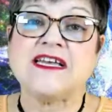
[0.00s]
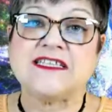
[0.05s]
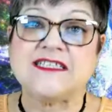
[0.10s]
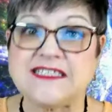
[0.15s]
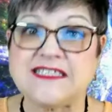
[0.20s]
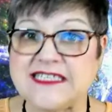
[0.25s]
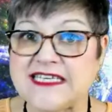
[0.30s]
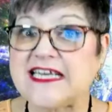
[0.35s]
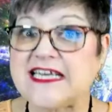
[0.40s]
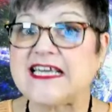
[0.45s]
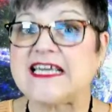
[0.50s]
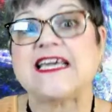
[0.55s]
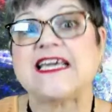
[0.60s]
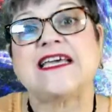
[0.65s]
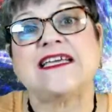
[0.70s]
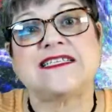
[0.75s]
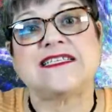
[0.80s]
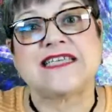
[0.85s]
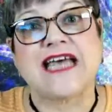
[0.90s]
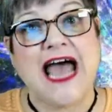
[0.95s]
dig
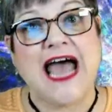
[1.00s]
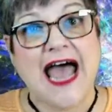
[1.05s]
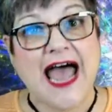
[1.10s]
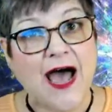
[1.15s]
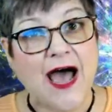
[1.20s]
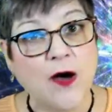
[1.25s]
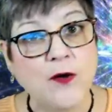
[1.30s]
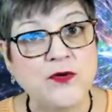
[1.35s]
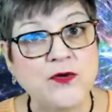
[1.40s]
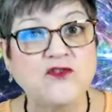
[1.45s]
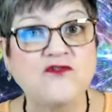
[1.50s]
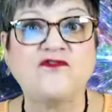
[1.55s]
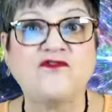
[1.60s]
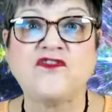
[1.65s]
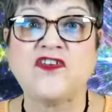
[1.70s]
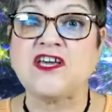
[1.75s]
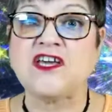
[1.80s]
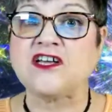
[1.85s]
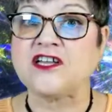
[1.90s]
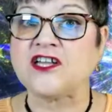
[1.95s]
into how you
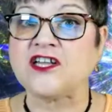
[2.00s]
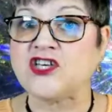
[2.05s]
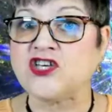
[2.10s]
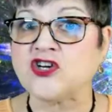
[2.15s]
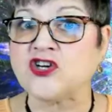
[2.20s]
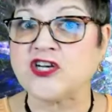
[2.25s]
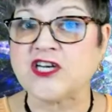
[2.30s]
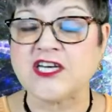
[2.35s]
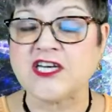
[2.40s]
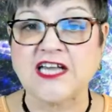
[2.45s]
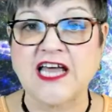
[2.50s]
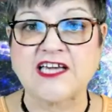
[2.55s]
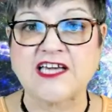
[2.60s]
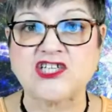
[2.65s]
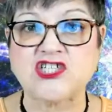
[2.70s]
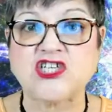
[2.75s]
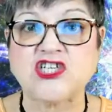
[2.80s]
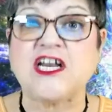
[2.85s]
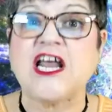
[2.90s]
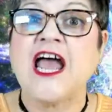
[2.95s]
feel in your
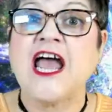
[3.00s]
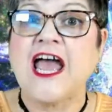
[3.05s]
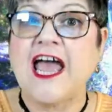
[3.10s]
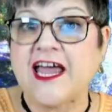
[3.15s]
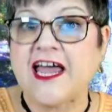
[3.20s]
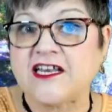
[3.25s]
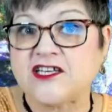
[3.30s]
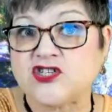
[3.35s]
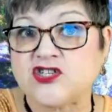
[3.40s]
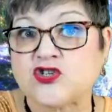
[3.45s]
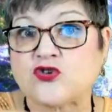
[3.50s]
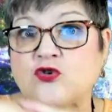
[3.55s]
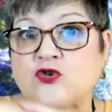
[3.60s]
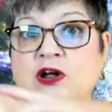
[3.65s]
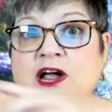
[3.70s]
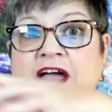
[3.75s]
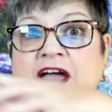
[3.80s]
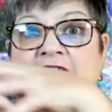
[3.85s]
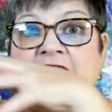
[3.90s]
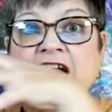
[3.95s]
connection and
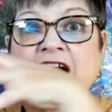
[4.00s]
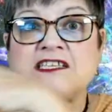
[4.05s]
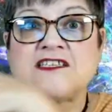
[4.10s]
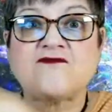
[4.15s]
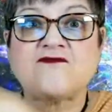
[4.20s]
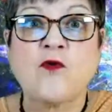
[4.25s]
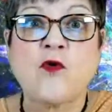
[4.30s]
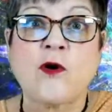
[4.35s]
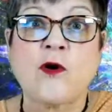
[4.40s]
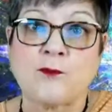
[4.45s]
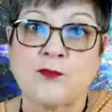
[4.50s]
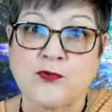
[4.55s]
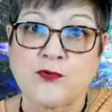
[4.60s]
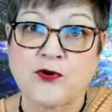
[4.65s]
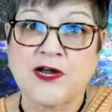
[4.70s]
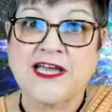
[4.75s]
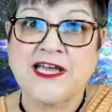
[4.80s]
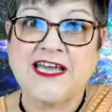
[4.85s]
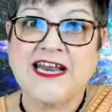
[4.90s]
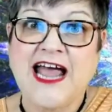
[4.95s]
transform,
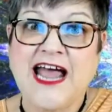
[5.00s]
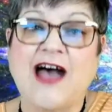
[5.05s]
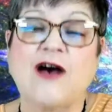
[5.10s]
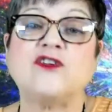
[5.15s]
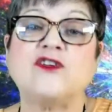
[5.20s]
bring it out,